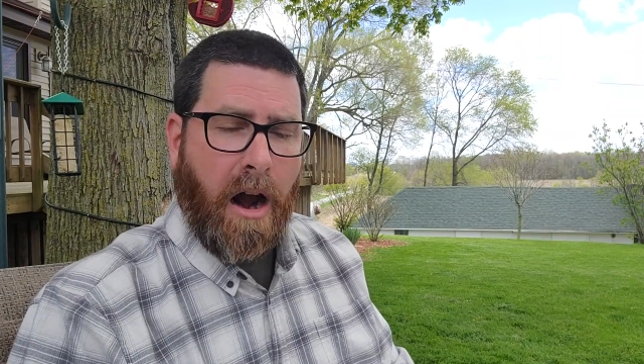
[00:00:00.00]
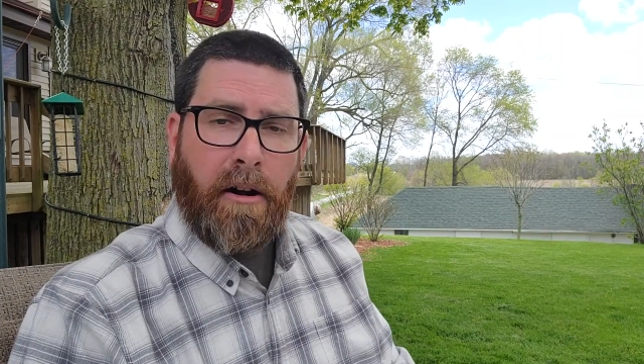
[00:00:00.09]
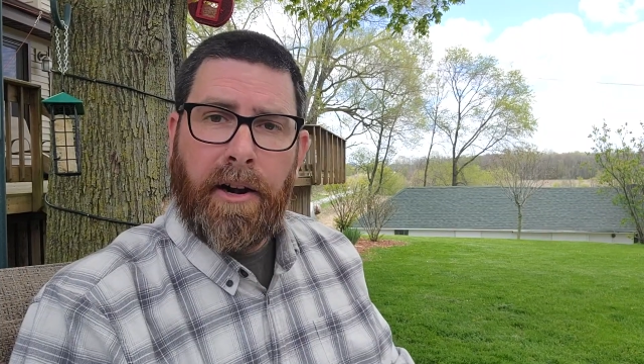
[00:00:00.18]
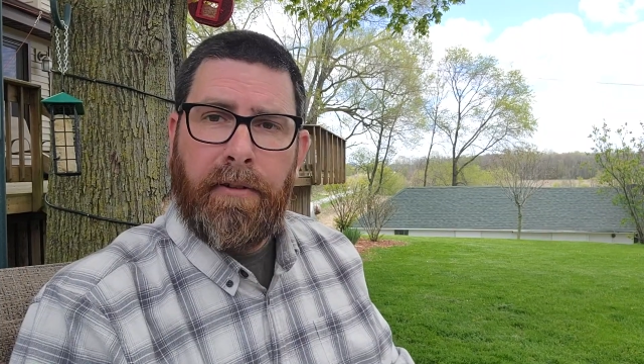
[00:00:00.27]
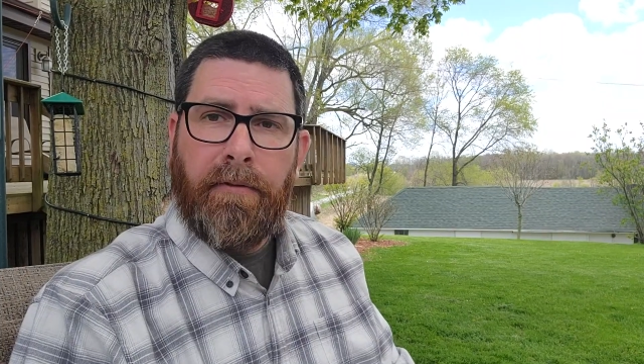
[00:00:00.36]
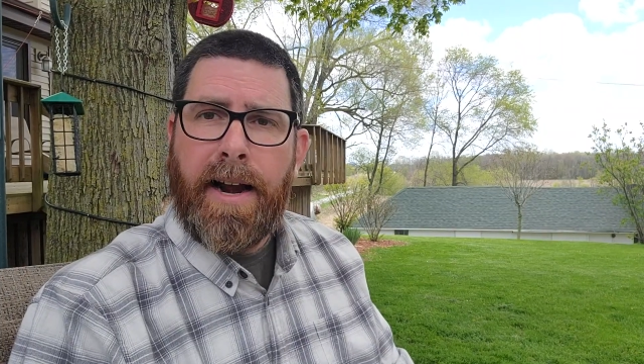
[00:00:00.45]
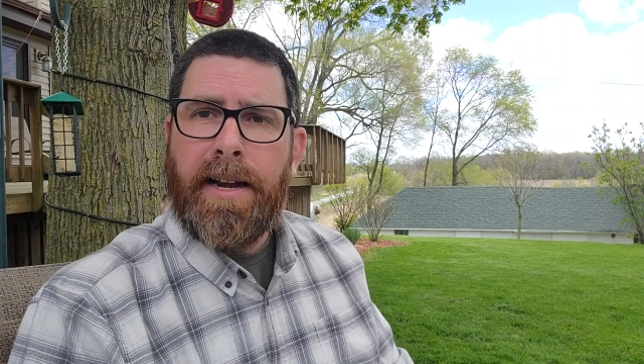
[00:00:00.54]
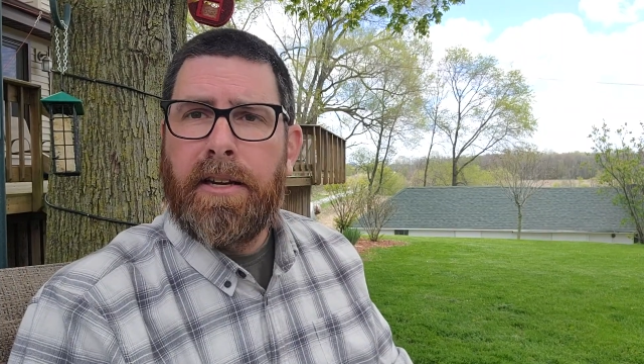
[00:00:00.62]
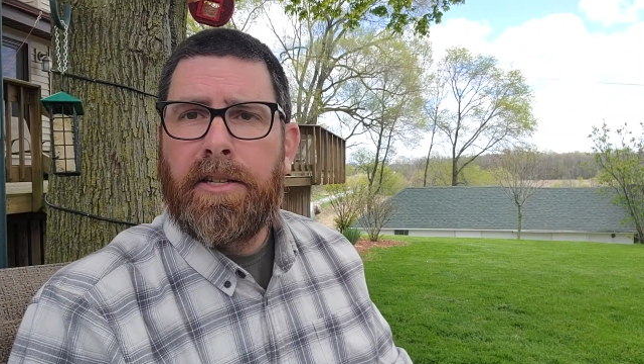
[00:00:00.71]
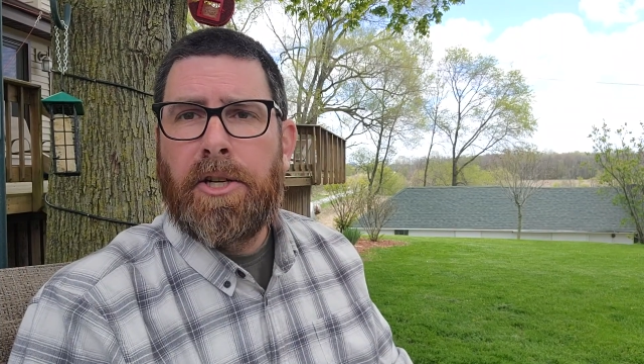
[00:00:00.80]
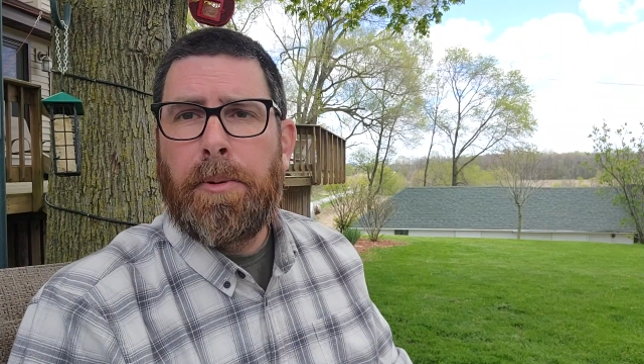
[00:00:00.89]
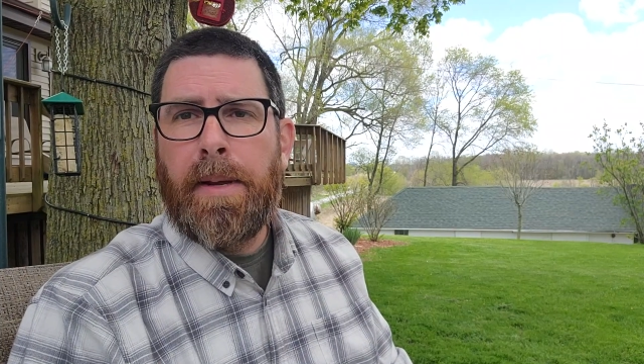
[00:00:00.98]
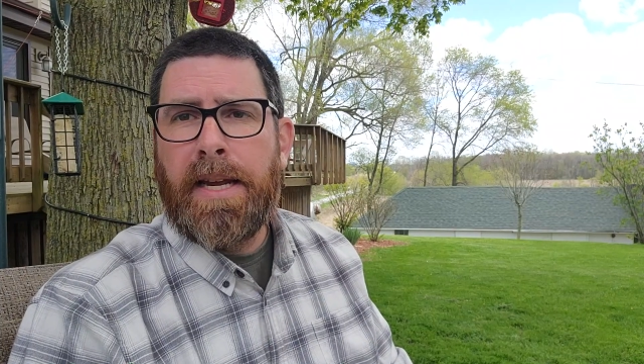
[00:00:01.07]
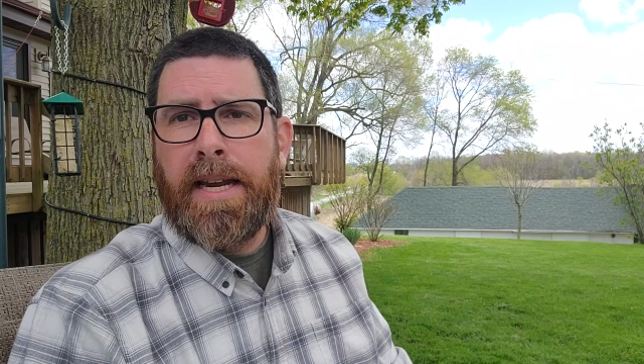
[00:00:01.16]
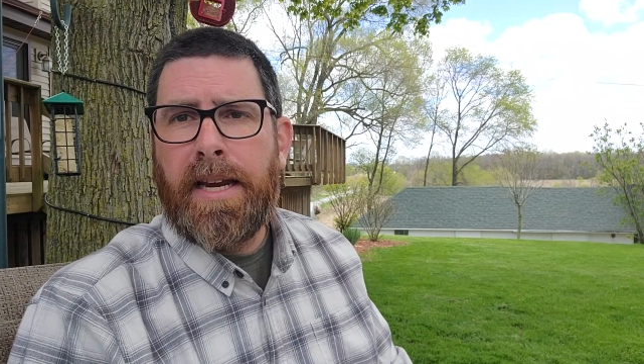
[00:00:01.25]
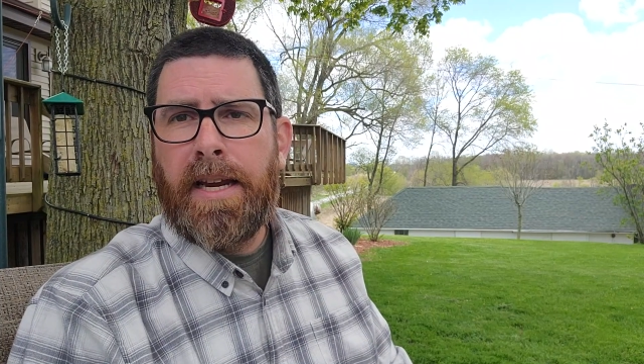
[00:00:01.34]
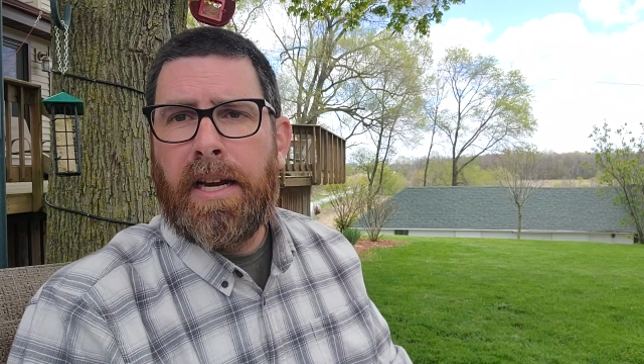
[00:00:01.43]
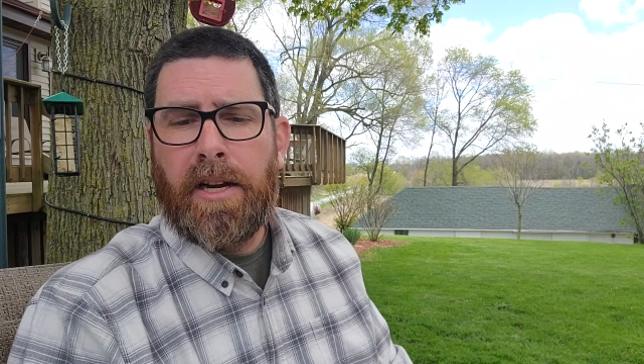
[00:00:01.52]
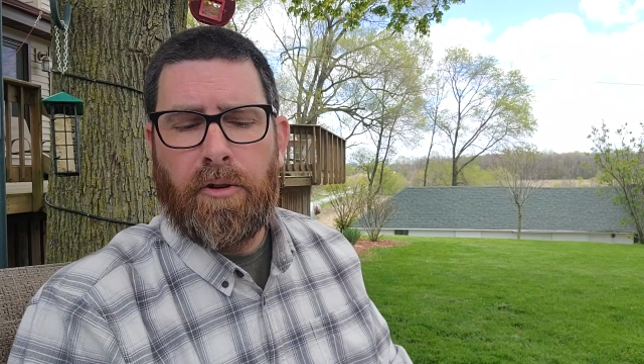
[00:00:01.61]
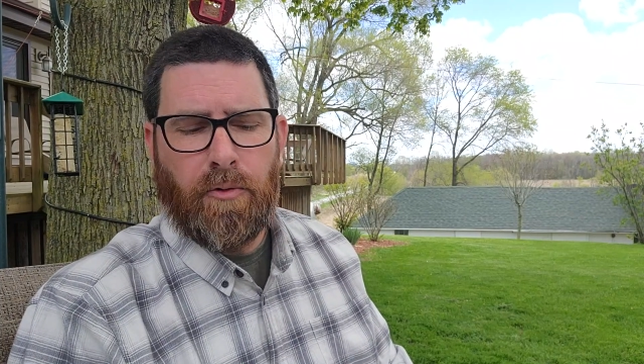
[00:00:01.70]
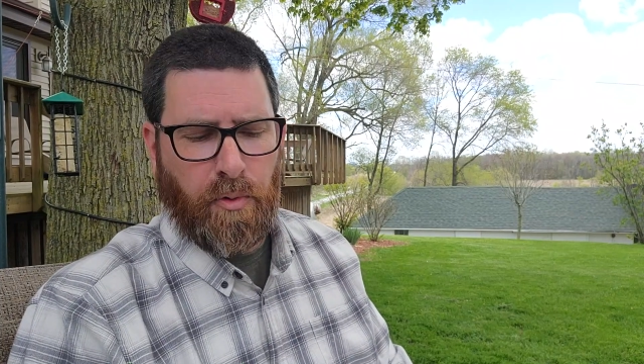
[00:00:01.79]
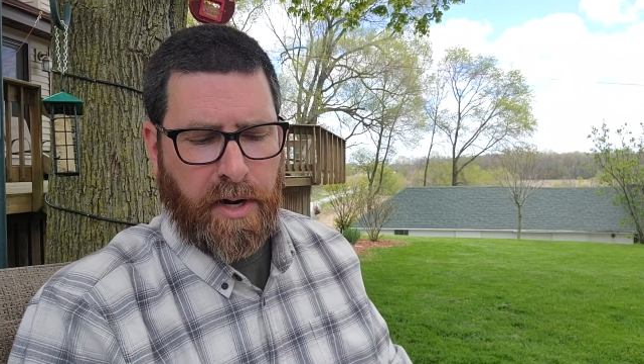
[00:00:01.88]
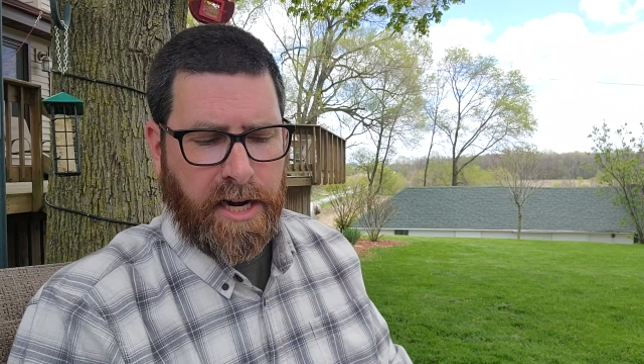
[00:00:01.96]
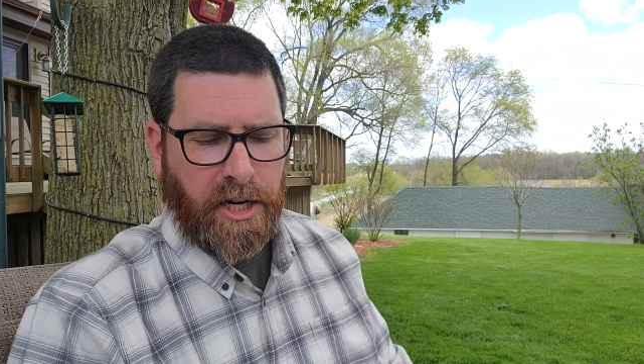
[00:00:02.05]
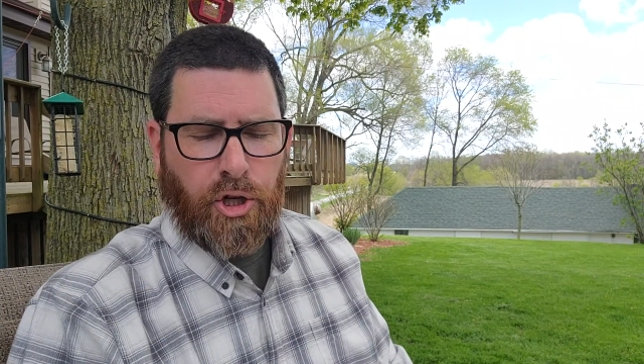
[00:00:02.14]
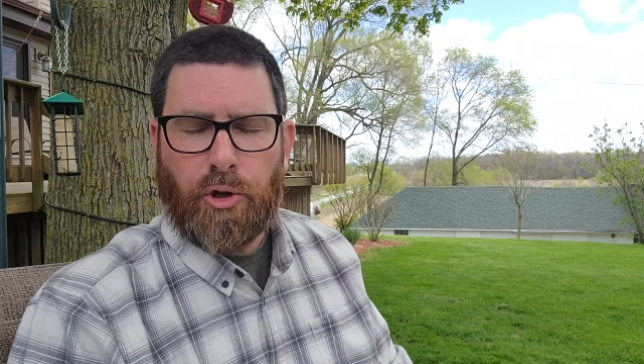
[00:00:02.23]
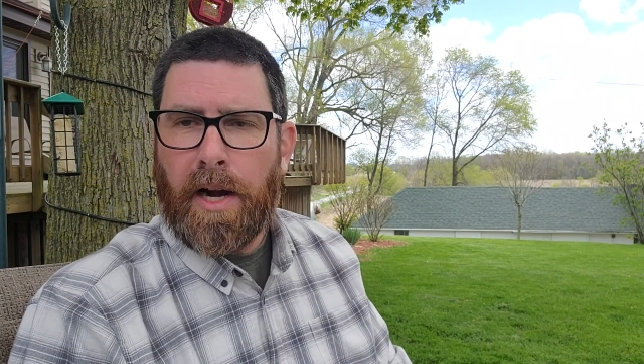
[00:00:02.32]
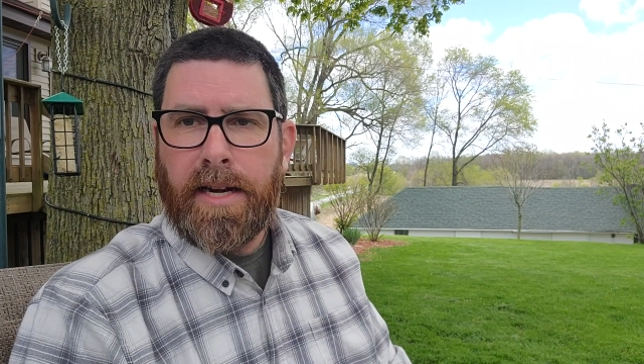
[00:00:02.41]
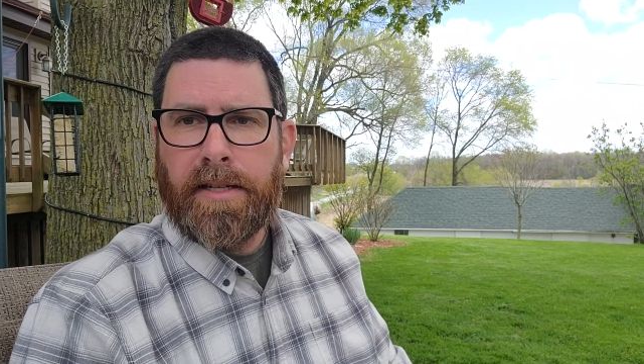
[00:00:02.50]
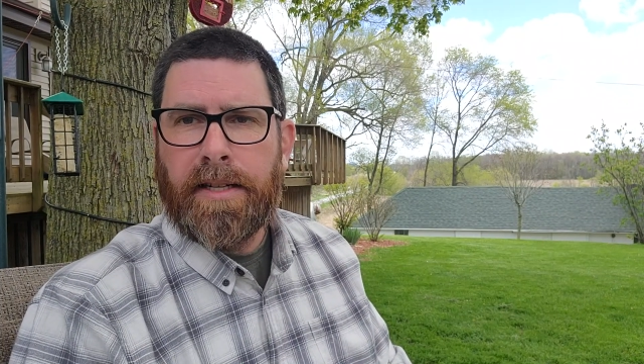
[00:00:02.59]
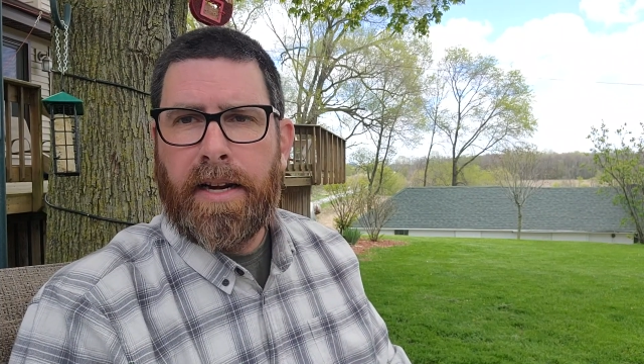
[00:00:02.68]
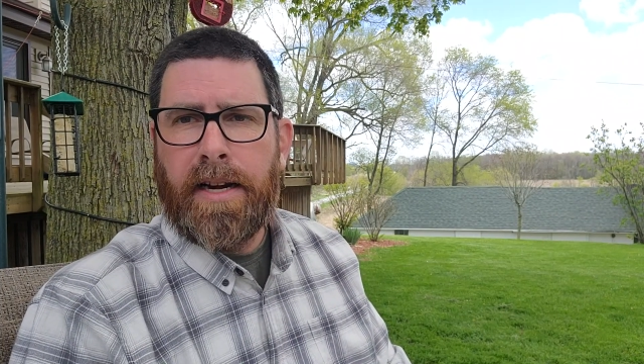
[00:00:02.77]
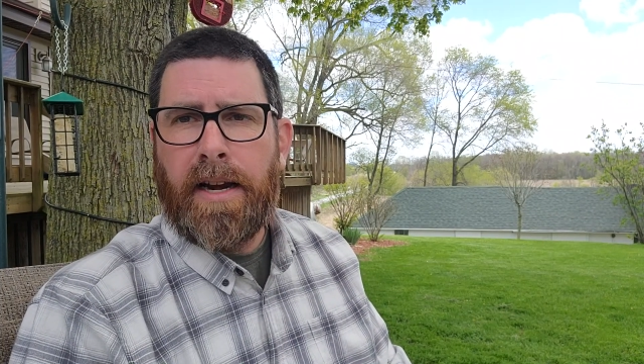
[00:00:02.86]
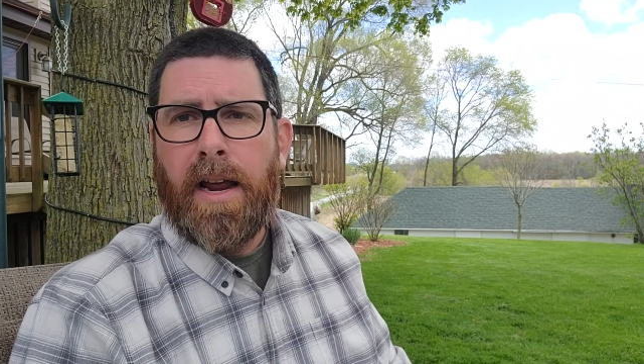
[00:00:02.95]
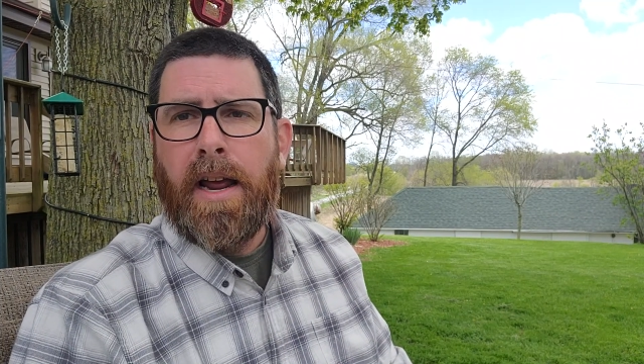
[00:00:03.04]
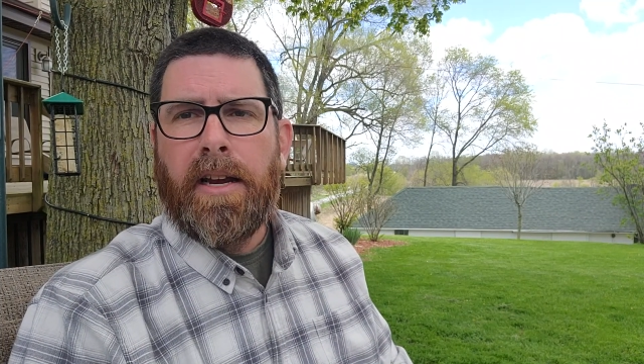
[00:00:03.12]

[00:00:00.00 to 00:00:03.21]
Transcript: are invited to begin retracing